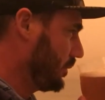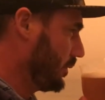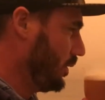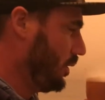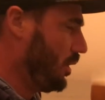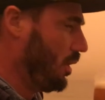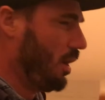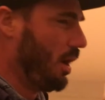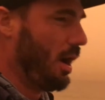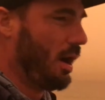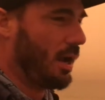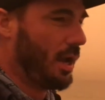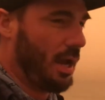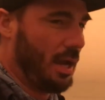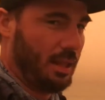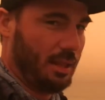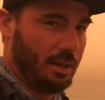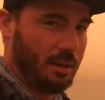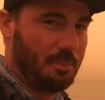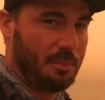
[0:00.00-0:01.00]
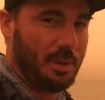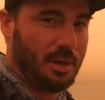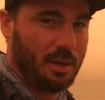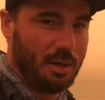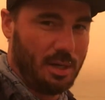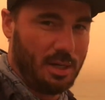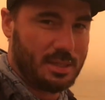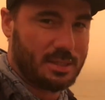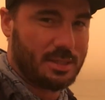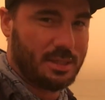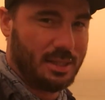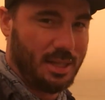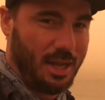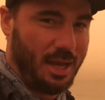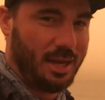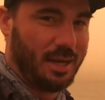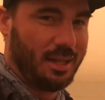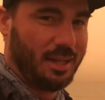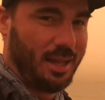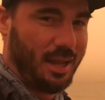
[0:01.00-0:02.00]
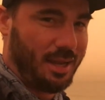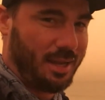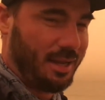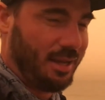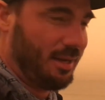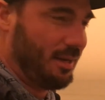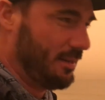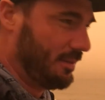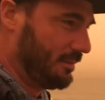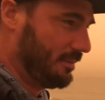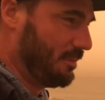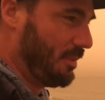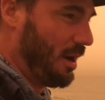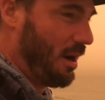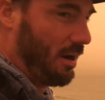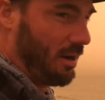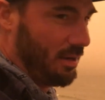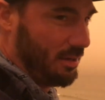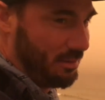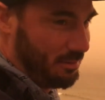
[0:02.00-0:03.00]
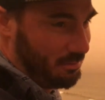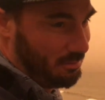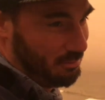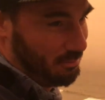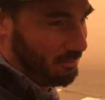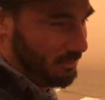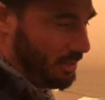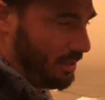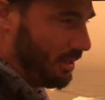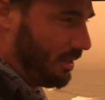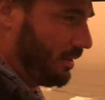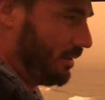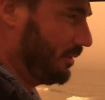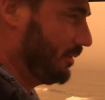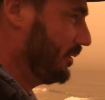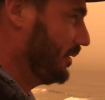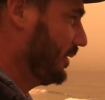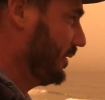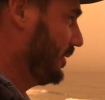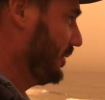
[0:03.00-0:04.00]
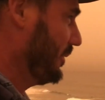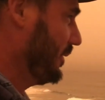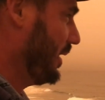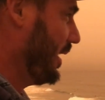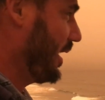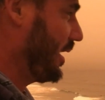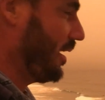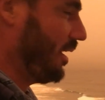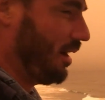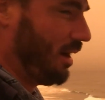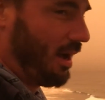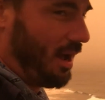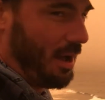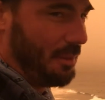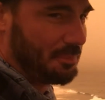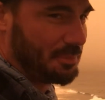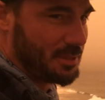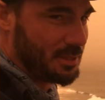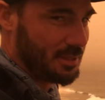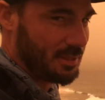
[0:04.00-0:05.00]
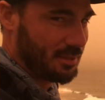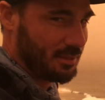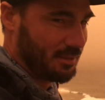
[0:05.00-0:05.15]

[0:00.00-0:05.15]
Oh, okay, a little bitterness in that. I like it. American. You know, we like our hops.